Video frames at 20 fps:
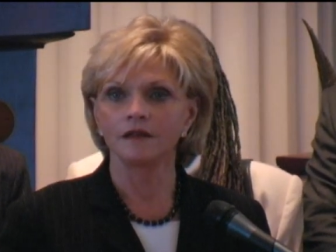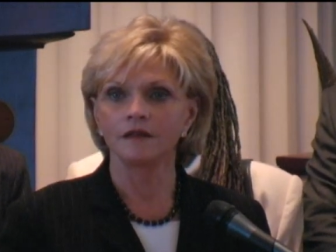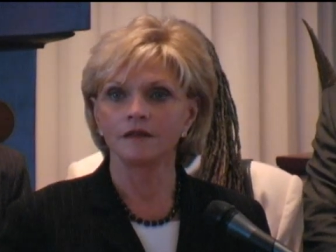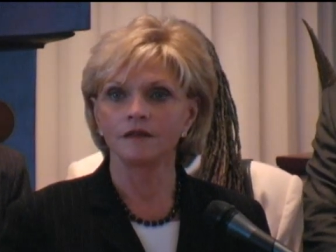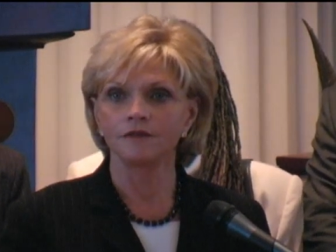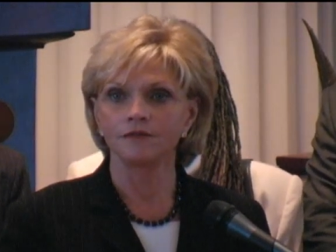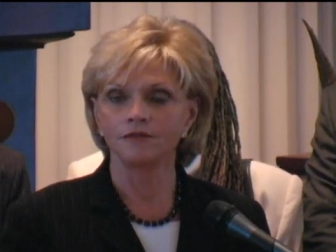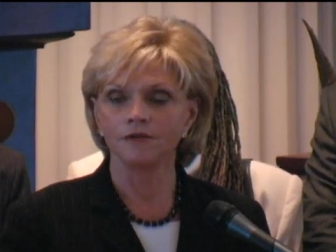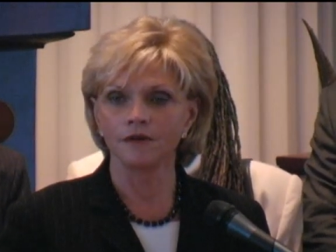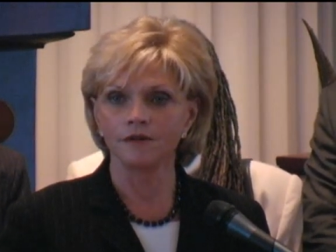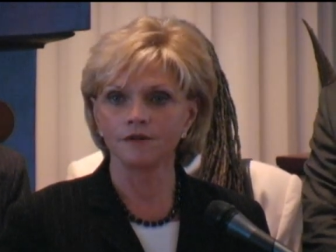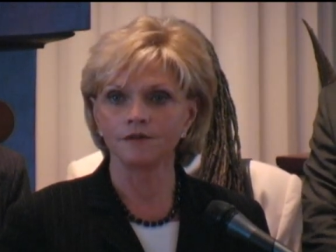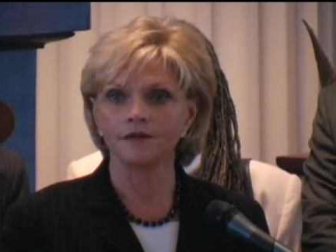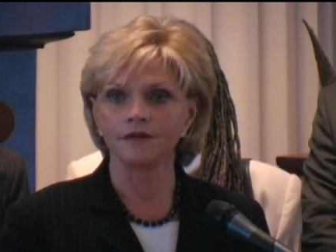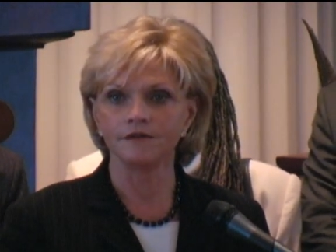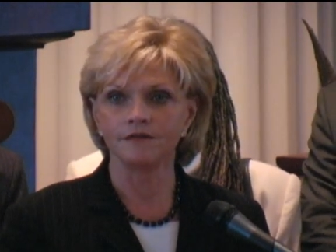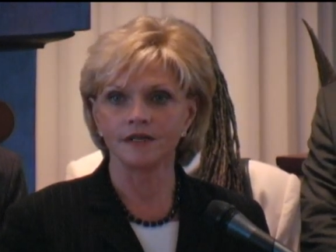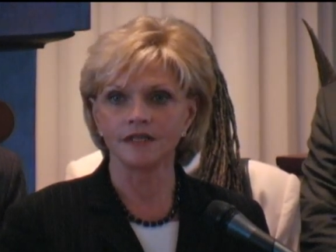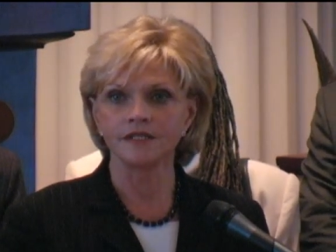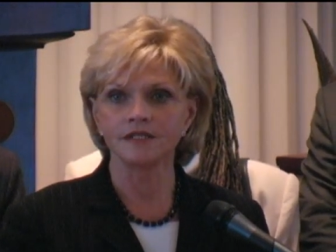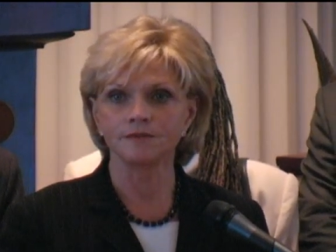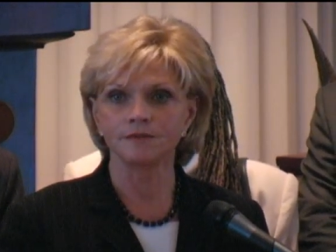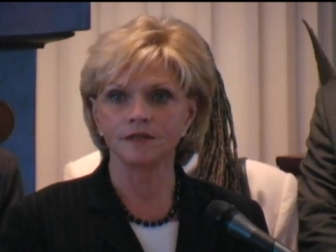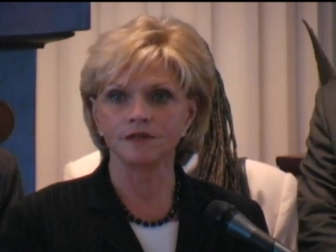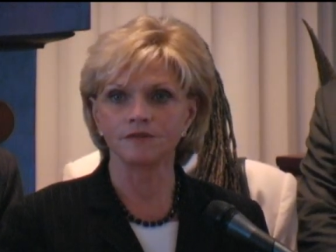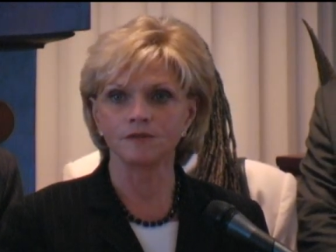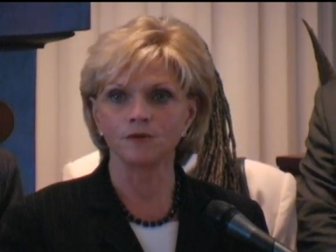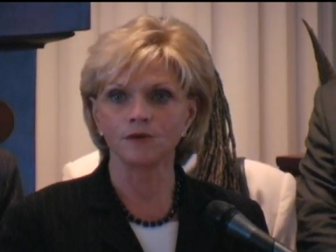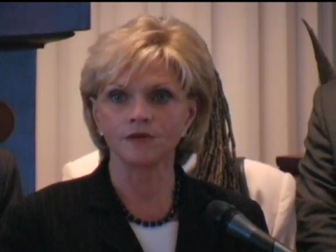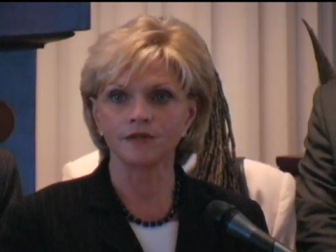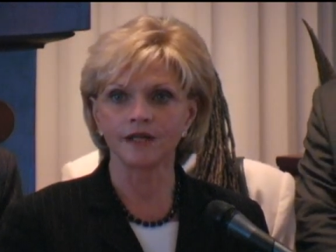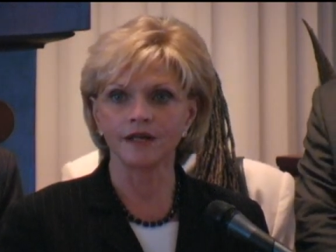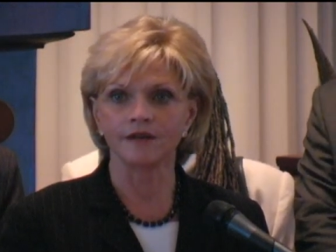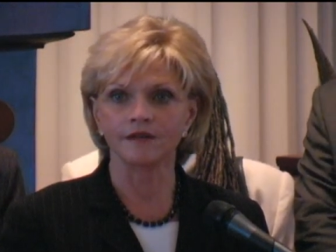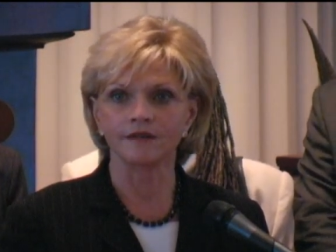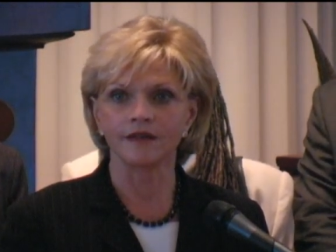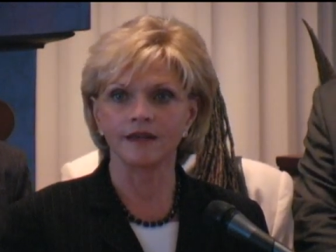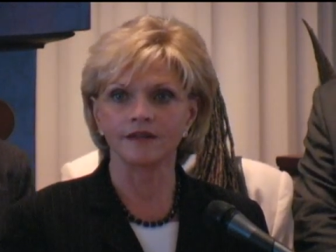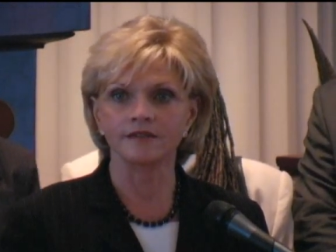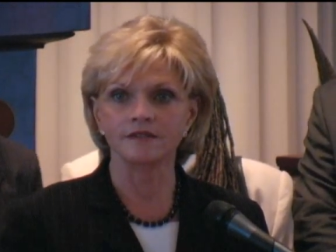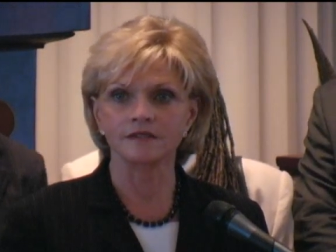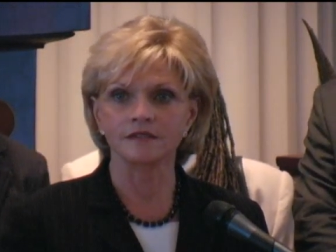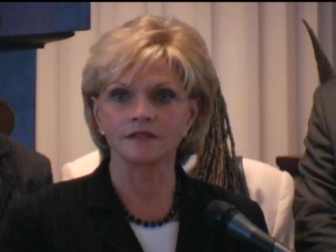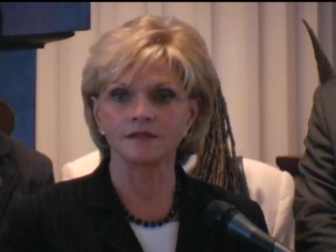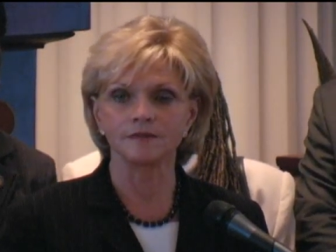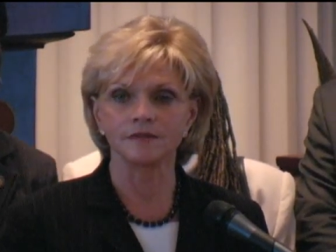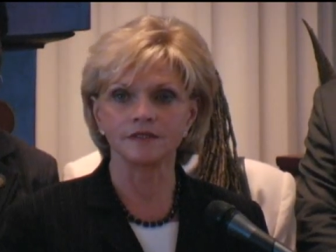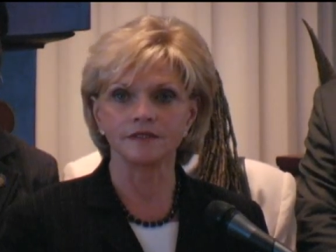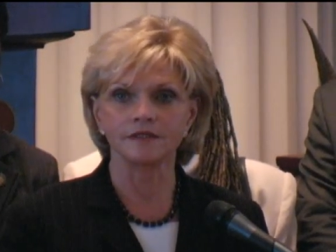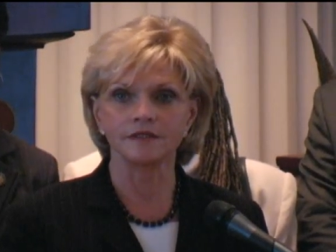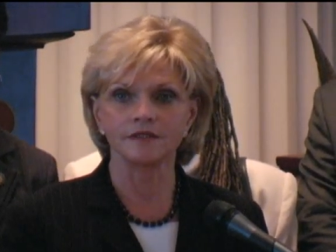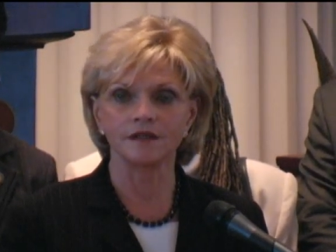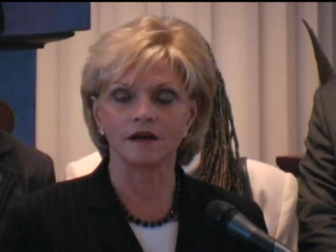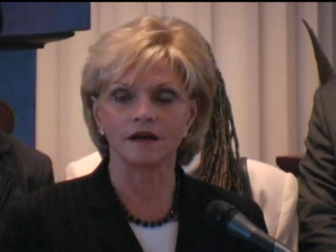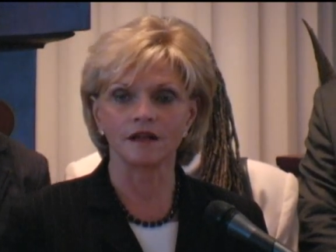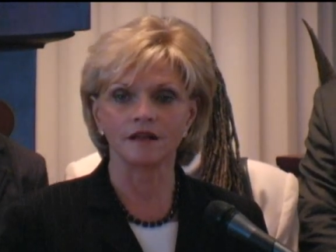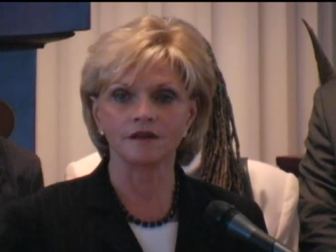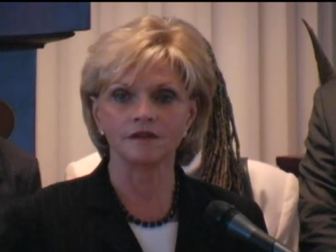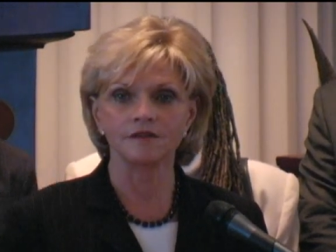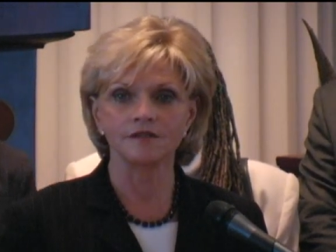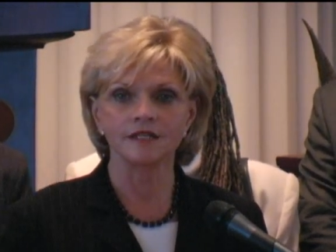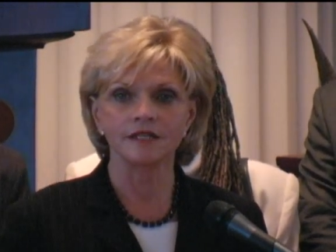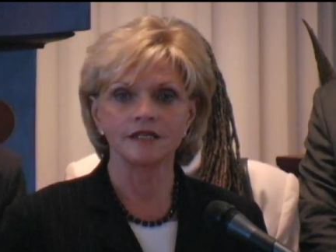the further investment of North Carolina's limited dollars.